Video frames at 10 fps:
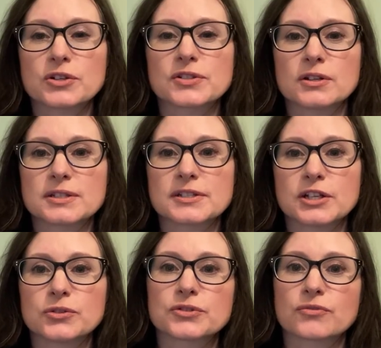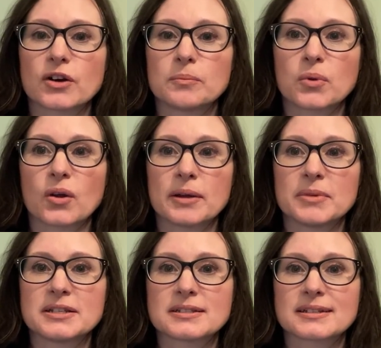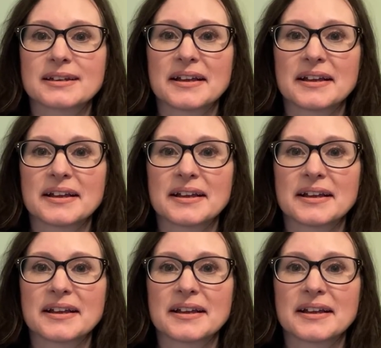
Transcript: on skills for employment.